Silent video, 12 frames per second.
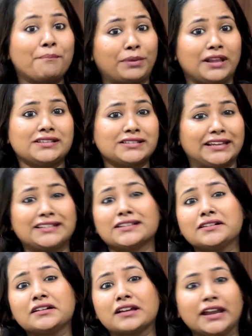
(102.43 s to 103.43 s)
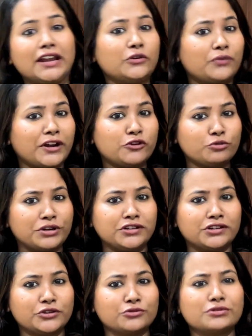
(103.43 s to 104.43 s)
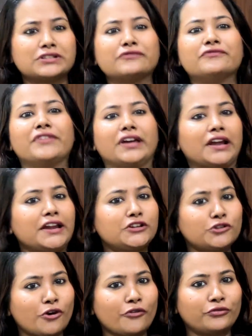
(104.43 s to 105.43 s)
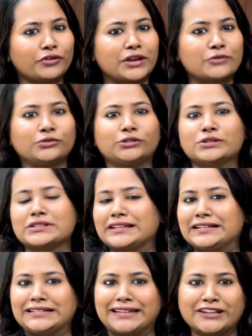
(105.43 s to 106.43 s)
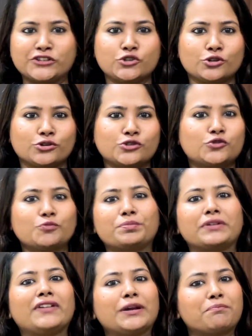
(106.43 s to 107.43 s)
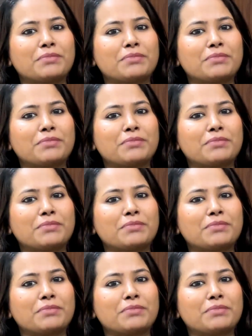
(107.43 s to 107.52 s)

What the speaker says: Plus, it's a great way to introduce a variety of flavors and textures to prevent